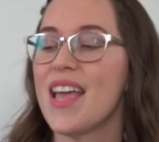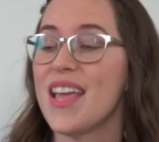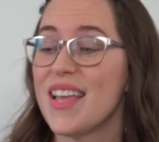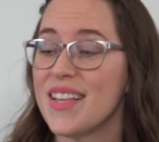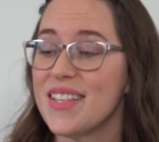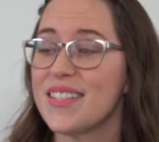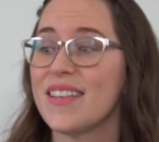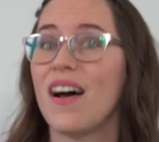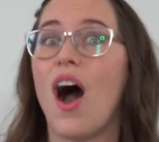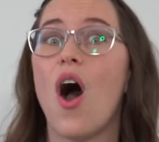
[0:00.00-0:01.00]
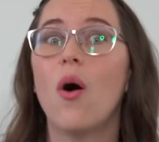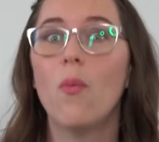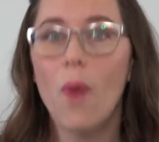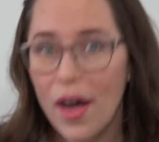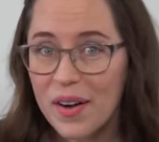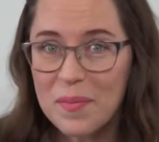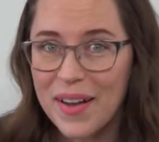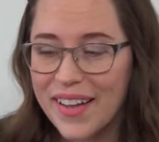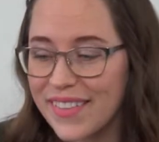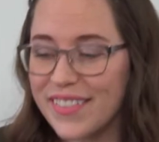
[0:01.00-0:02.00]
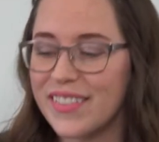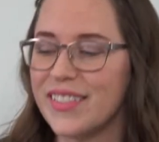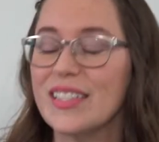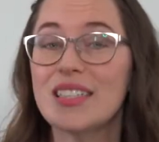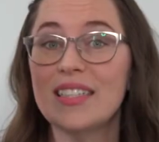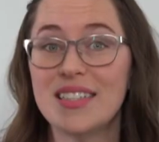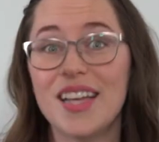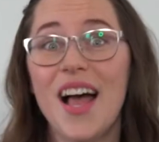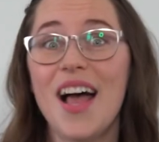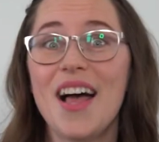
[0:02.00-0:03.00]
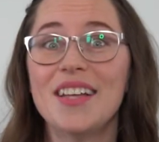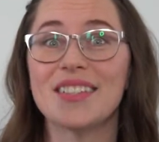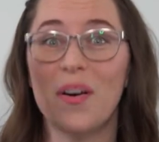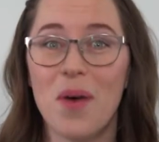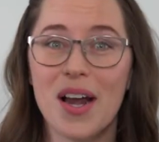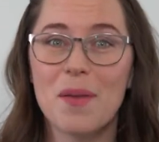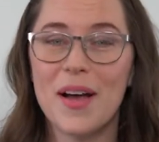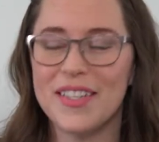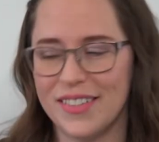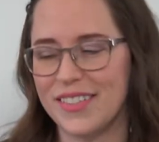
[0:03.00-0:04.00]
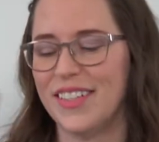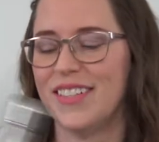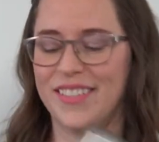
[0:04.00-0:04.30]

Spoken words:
is a water bottle. Yes, a water bottle.